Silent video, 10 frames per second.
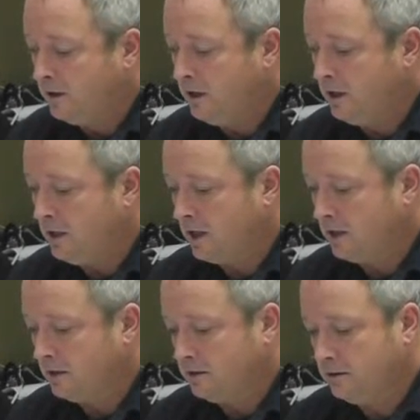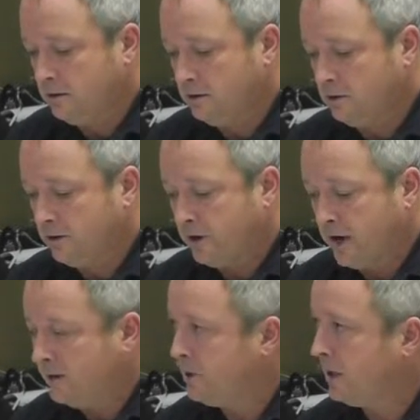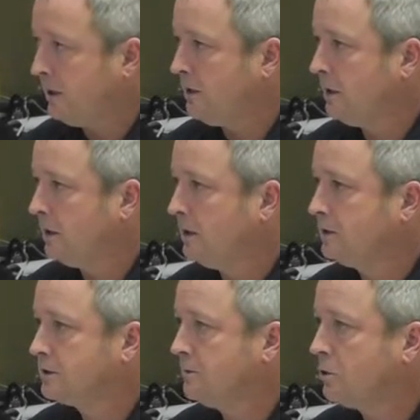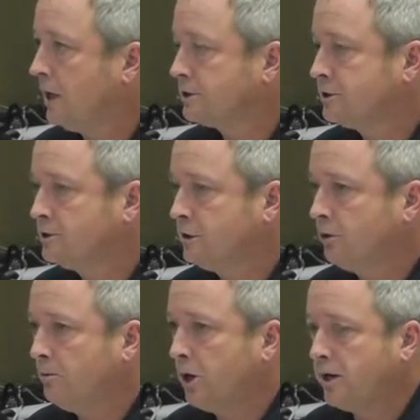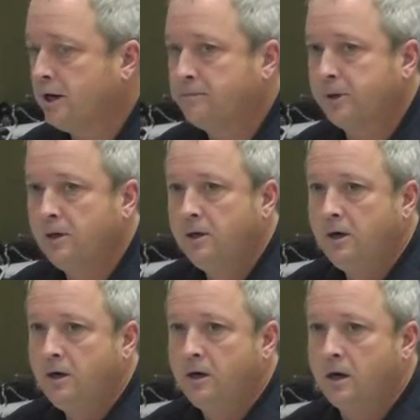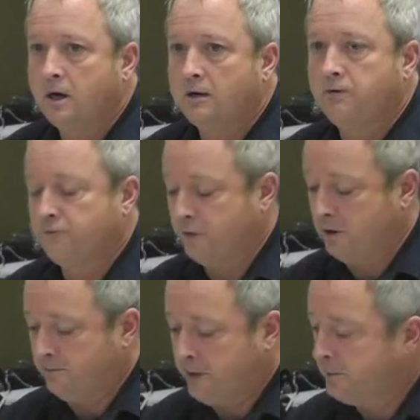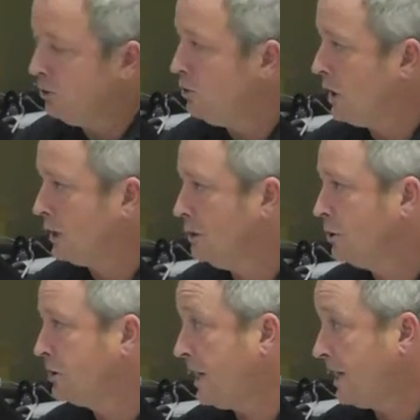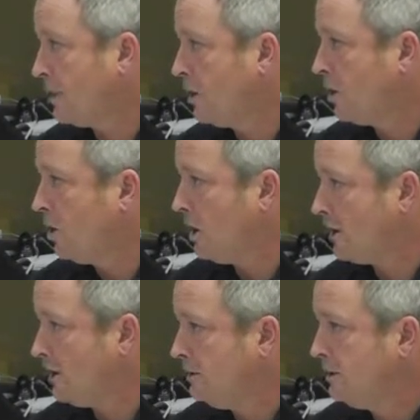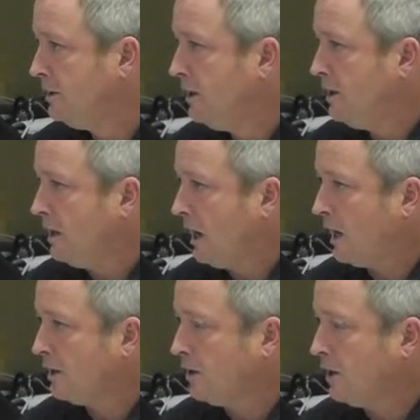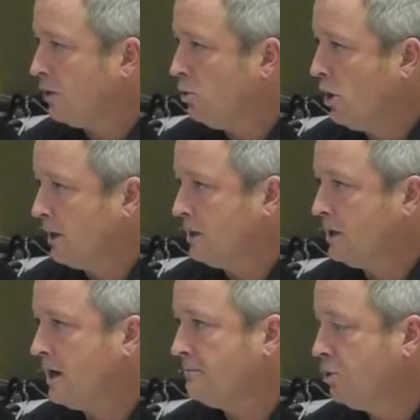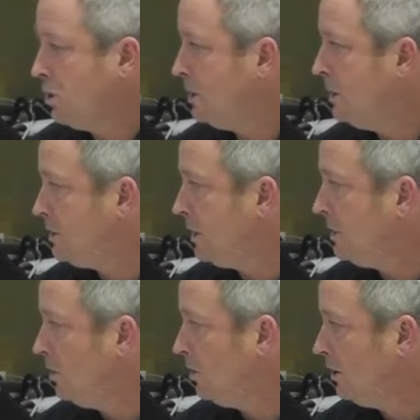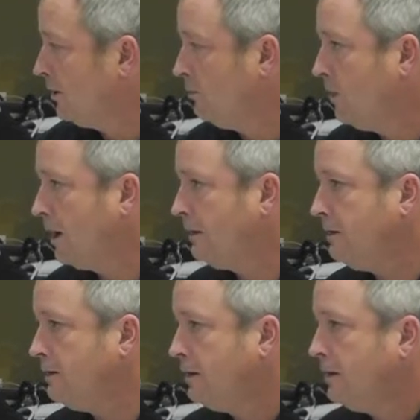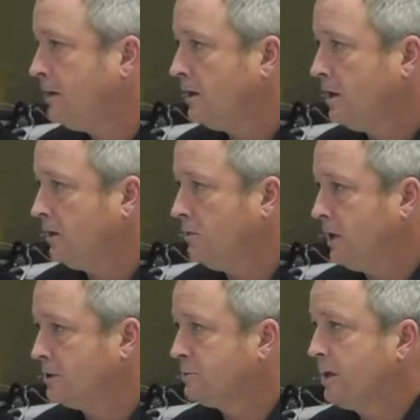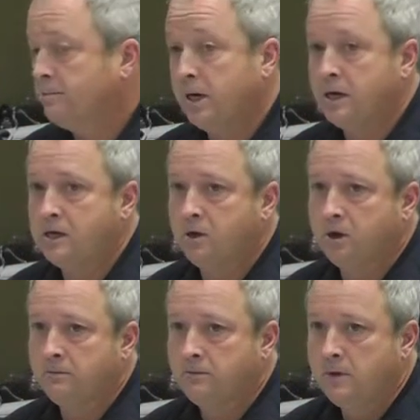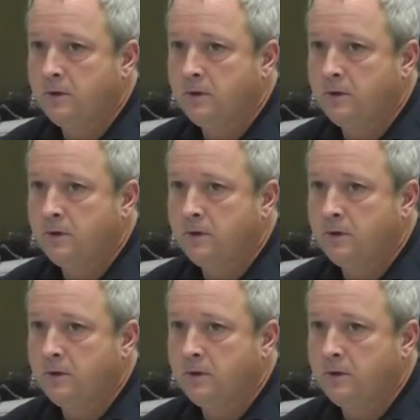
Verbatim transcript: The, uh, you know, there have been uh, some questions that were brought up uh, from people who had looked at our audit and uh, wanted to get more detail on what uh, we had spent money on